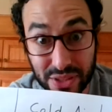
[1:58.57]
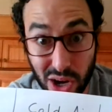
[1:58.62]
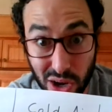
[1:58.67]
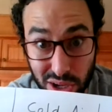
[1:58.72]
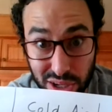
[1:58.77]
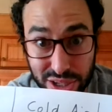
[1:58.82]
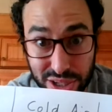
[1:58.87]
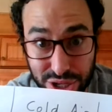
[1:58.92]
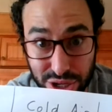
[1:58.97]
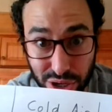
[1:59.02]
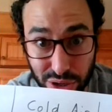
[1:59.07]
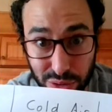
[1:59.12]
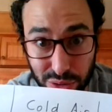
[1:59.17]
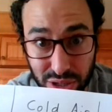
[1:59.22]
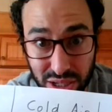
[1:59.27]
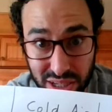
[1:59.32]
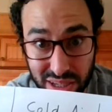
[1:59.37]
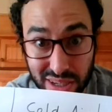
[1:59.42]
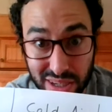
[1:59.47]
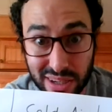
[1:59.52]

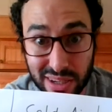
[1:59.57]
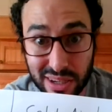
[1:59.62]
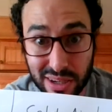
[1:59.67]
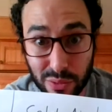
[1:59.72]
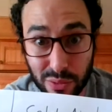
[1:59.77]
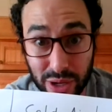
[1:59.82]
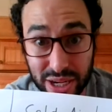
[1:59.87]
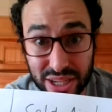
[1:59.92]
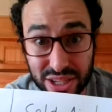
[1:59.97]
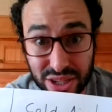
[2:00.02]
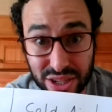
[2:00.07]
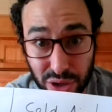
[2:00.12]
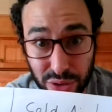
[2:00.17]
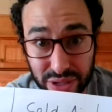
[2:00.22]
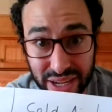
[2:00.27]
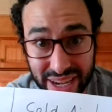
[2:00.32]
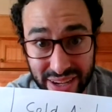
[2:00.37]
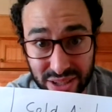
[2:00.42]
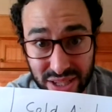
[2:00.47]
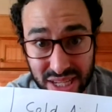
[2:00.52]
Also, when it's
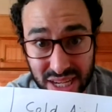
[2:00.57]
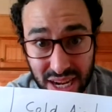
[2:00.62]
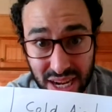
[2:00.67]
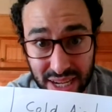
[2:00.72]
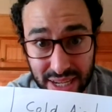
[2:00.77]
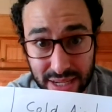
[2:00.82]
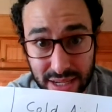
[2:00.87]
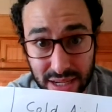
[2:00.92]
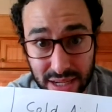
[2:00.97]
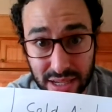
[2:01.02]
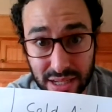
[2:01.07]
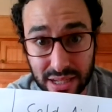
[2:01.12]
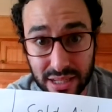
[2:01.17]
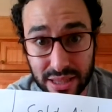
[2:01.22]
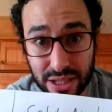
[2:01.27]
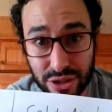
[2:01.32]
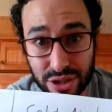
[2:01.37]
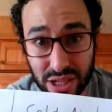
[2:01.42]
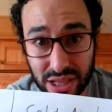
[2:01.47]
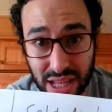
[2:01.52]
cold outside,
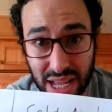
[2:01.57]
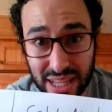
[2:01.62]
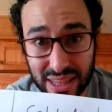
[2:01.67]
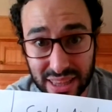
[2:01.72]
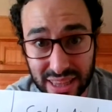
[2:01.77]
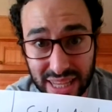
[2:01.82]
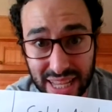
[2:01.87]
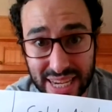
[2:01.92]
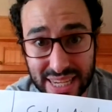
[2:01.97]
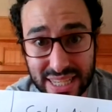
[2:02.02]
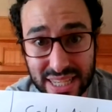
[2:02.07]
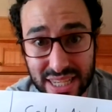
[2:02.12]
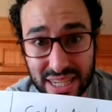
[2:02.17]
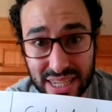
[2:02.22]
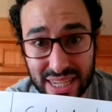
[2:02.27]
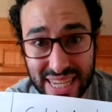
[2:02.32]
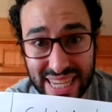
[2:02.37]
there's a lot less